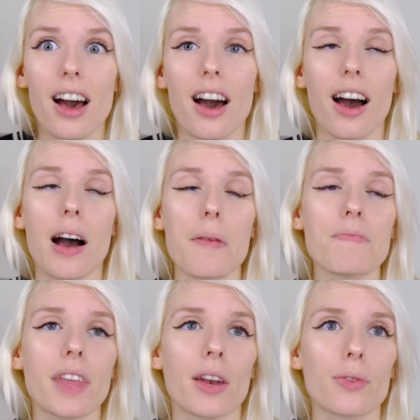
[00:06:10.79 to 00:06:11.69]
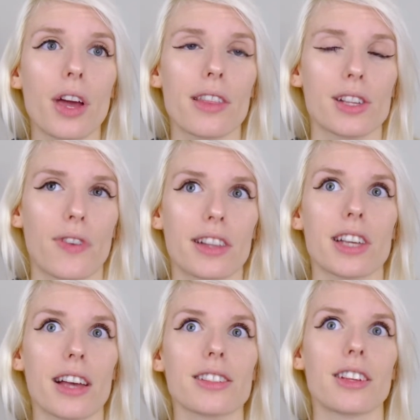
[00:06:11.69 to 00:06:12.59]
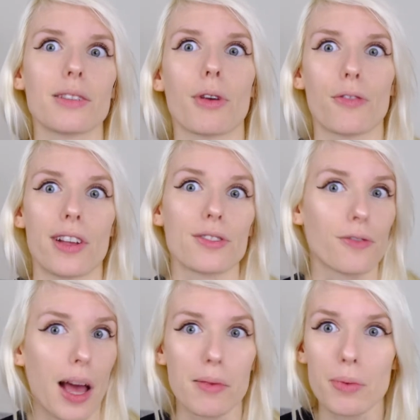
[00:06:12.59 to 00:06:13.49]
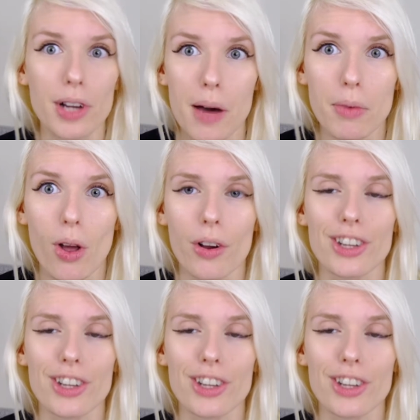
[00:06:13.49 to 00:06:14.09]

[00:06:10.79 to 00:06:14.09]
And although that's fantastic that my friends and family would come along,